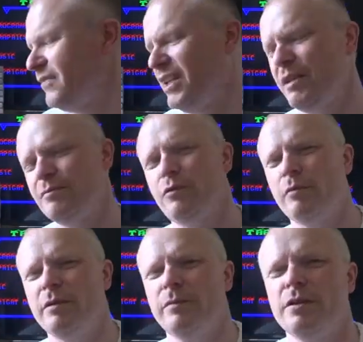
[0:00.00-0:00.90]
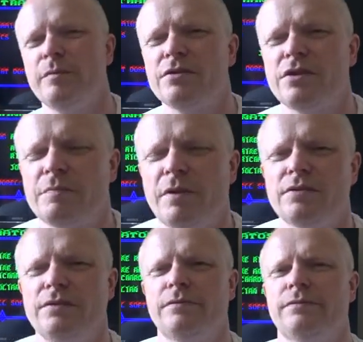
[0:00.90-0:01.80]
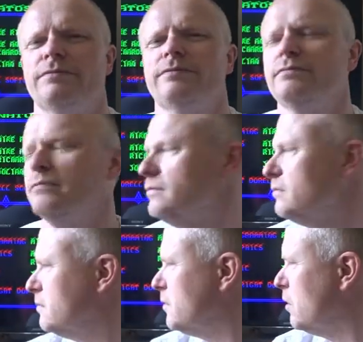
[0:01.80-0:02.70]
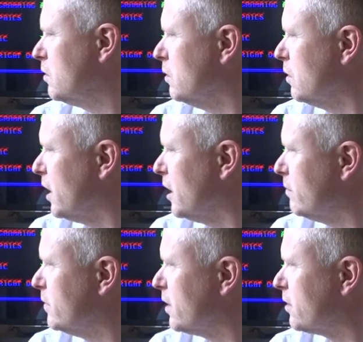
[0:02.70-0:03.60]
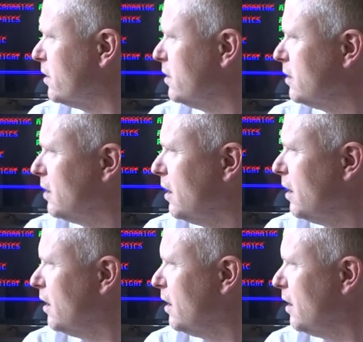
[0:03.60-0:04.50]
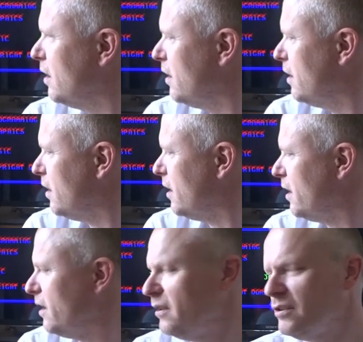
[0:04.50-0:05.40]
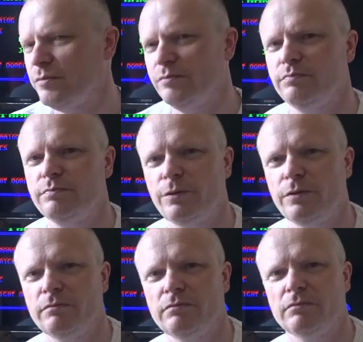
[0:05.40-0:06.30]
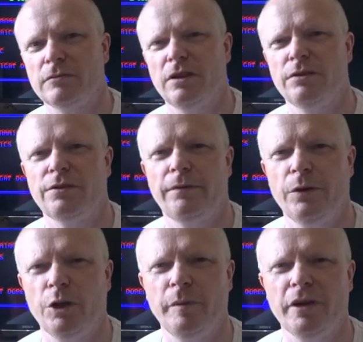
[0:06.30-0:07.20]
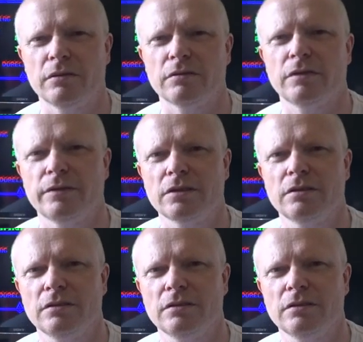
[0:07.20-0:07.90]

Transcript: that's probably my most expensive Encore game, actually. That's close to £30, I think.